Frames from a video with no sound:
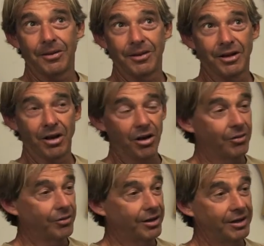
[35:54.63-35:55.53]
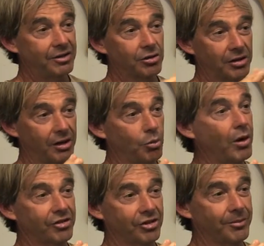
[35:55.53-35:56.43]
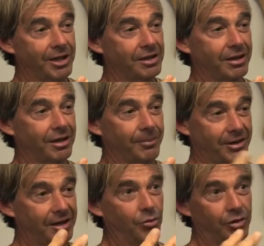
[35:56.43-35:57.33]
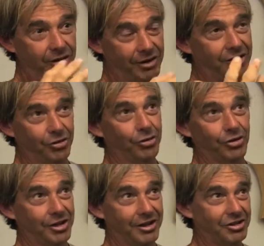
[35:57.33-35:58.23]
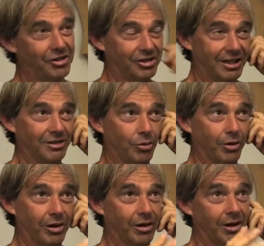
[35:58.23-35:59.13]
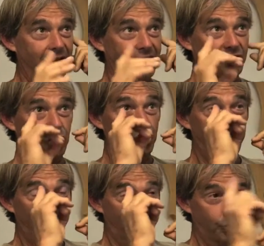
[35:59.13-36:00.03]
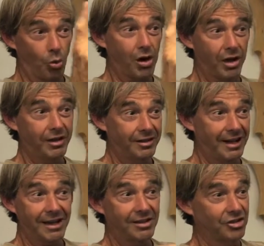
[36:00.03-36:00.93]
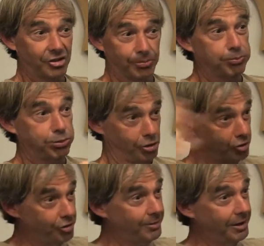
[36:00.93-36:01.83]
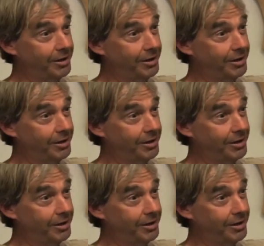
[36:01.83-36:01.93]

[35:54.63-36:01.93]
you know, your water's going to be clear. But then as soon as conditions get to where it's good for one, that can just bloom.